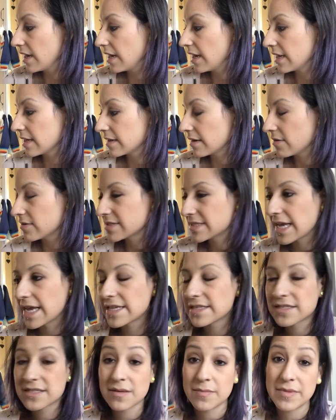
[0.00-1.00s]
And I was
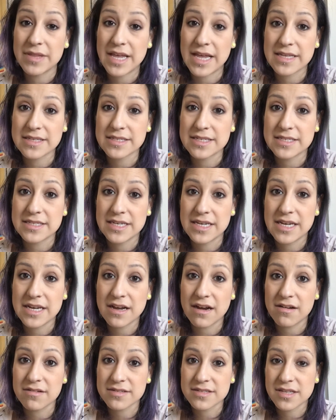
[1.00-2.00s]
saying to some of the NCT
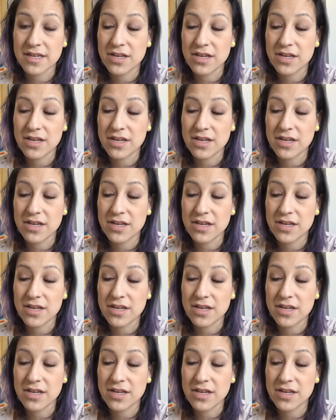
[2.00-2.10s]
girls